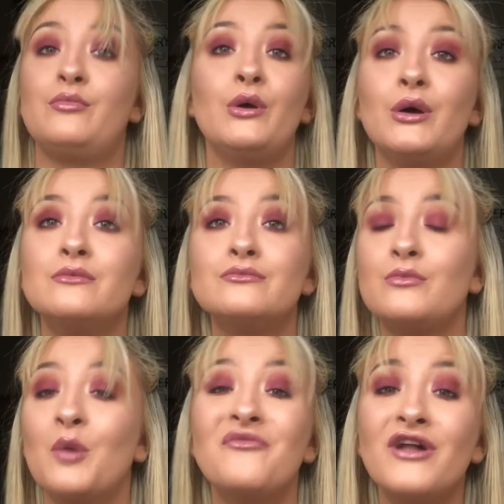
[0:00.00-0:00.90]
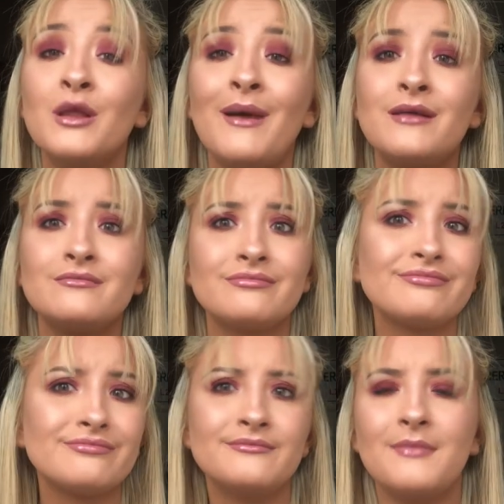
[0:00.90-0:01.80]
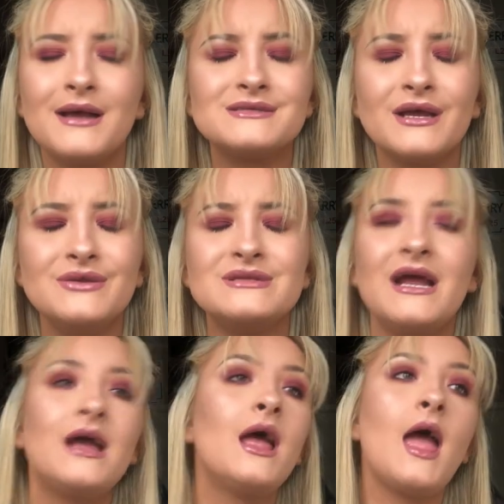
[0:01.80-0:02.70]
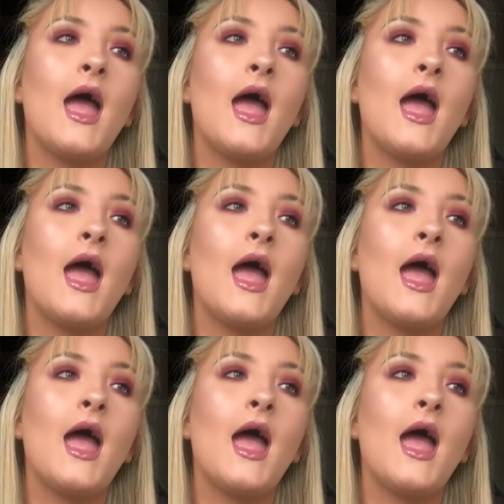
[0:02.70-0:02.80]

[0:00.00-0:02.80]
but come follow me. Might start using it.